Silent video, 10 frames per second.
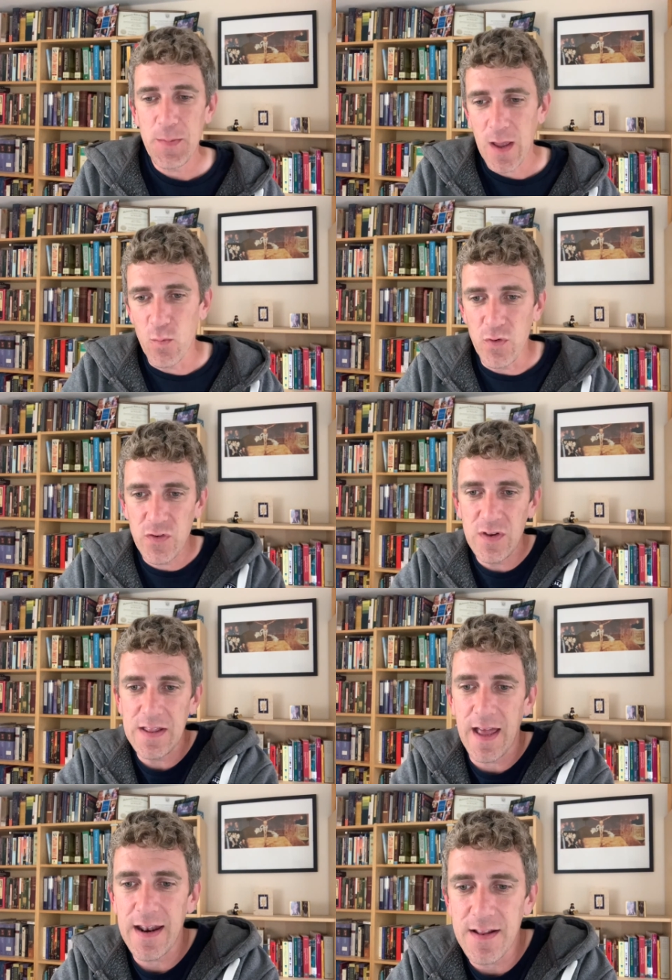And we'll see
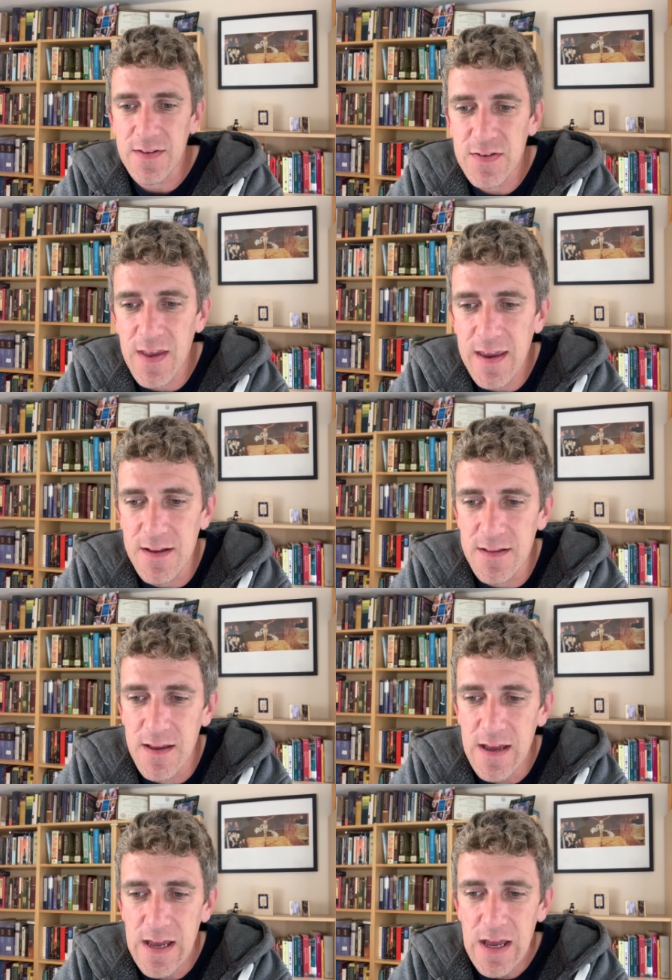that in a second.
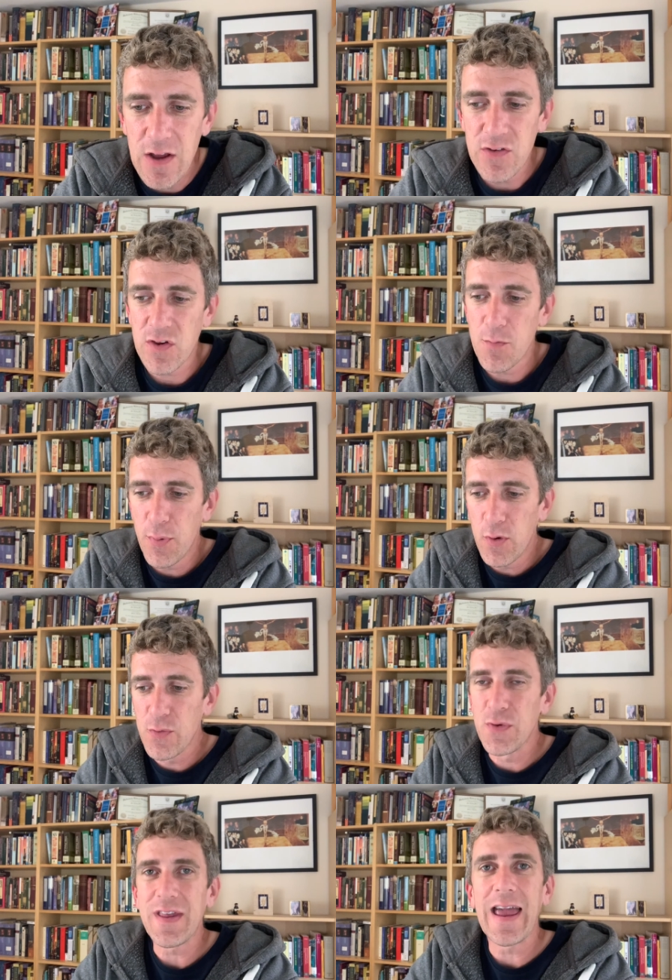And so Paul
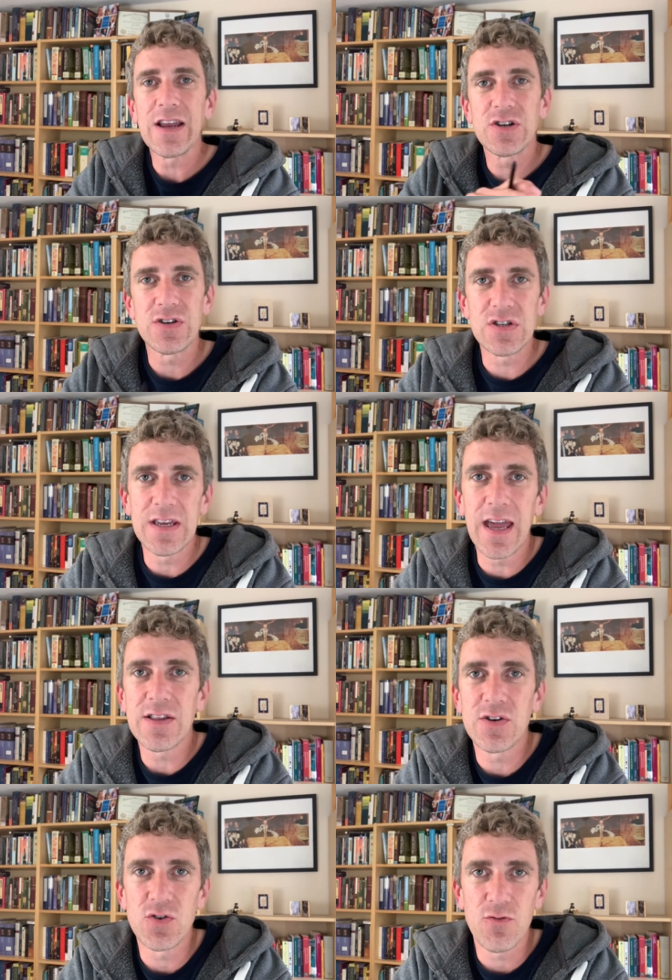was anxious to get
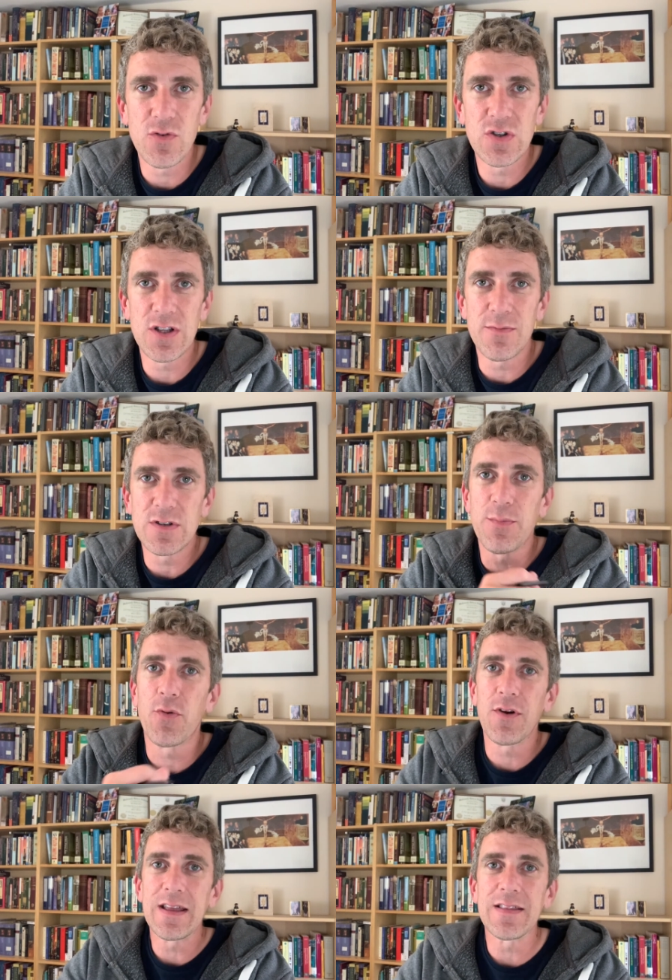to Jerusalem to
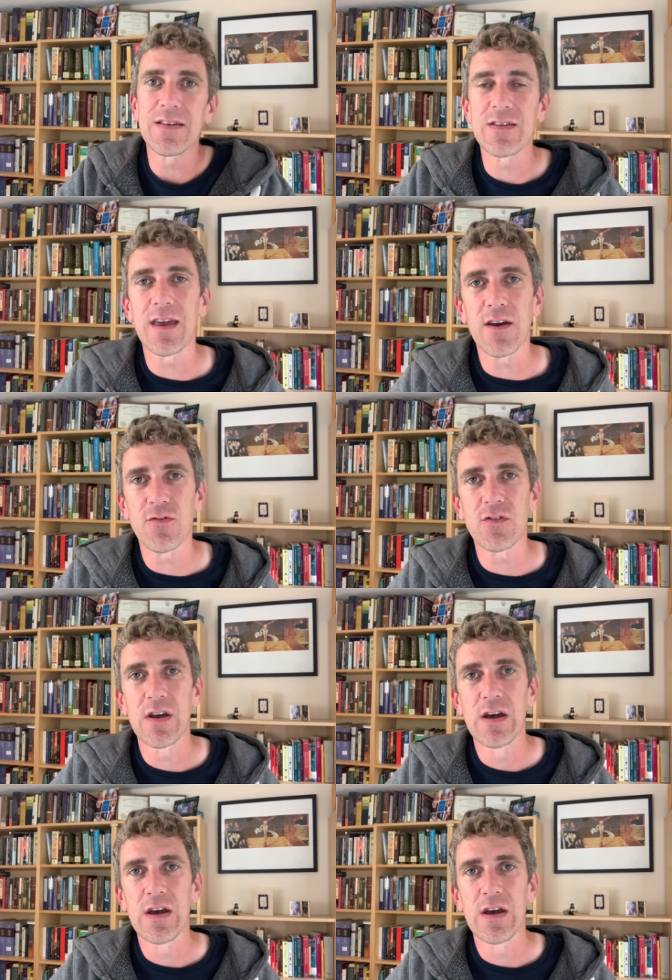bring this gift